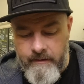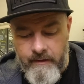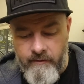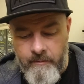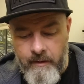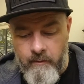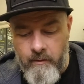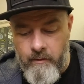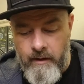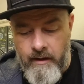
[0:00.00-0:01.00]
That's about
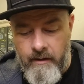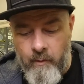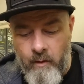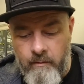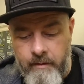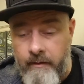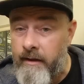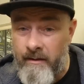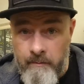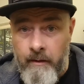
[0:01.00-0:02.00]
all I wrote about
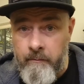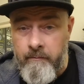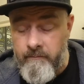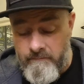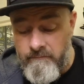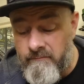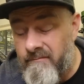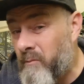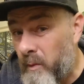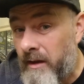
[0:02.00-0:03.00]
it. I'm
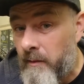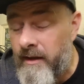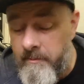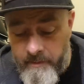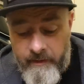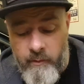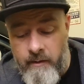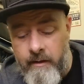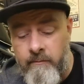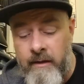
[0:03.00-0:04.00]
really, really impressed
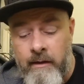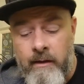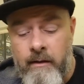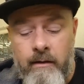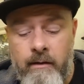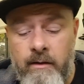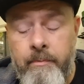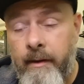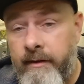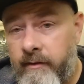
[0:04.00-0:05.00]
with it.
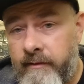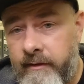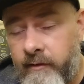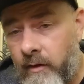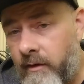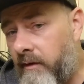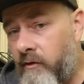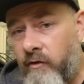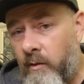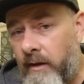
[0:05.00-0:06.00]
The price of this shock, the
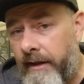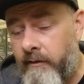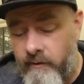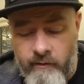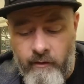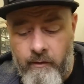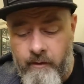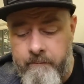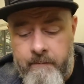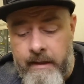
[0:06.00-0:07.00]
dual action
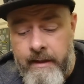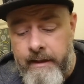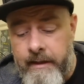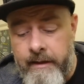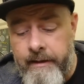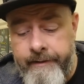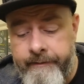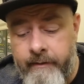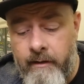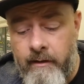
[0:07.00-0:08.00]
shock,
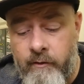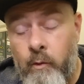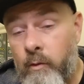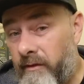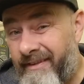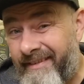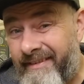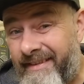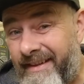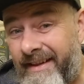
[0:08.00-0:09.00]
is
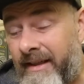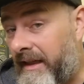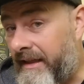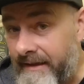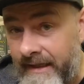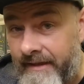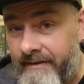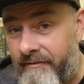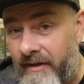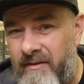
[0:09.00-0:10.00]

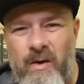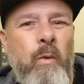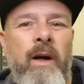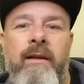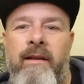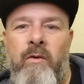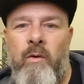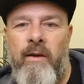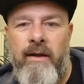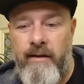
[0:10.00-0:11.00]
$269.95. Why did they
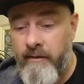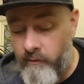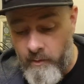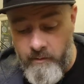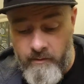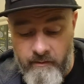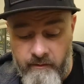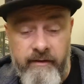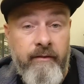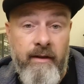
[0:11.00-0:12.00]
do that? It's
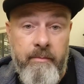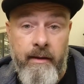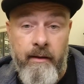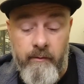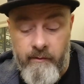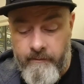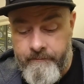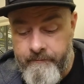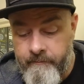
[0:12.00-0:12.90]
£270.